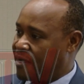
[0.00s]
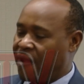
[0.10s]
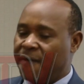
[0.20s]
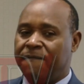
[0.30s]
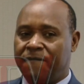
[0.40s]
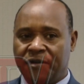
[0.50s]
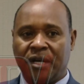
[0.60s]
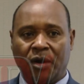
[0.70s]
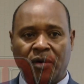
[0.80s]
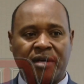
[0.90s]
Every
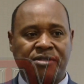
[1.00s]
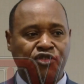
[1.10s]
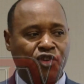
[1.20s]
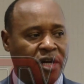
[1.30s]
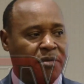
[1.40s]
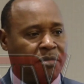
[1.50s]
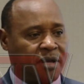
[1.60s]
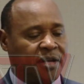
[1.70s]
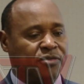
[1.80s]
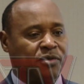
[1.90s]
longest journey
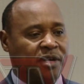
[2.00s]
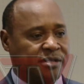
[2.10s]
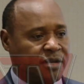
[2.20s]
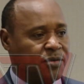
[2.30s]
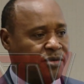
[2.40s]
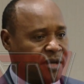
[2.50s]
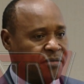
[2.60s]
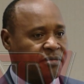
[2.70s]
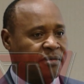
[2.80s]
begins with a single step.